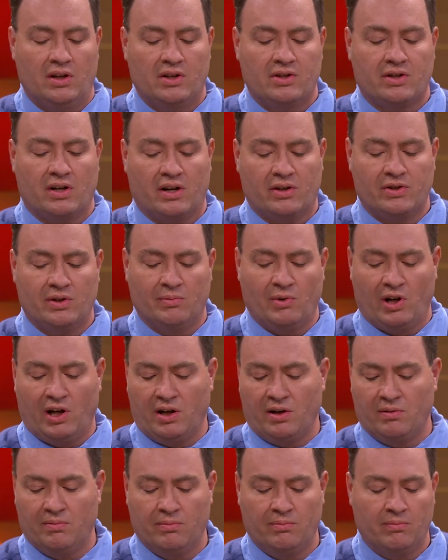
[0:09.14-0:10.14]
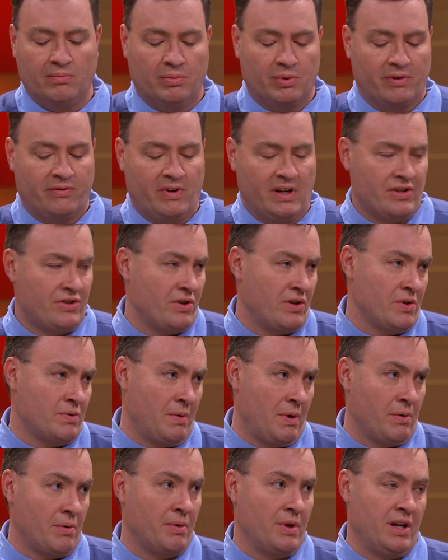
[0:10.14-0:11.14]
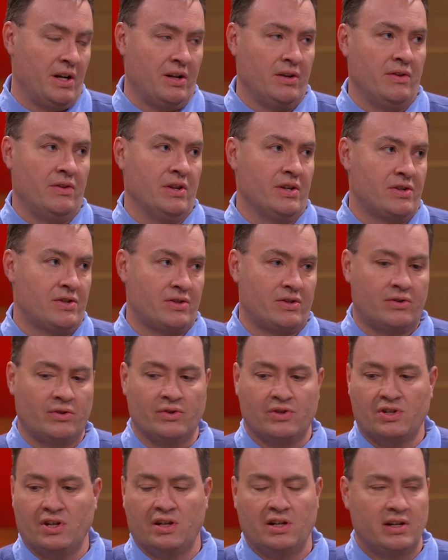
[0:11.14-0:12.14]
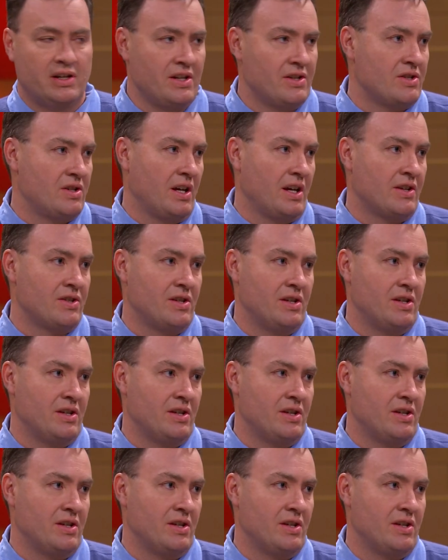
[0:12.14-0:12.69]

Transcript: talked to my professor as we were reading this Thucydides text.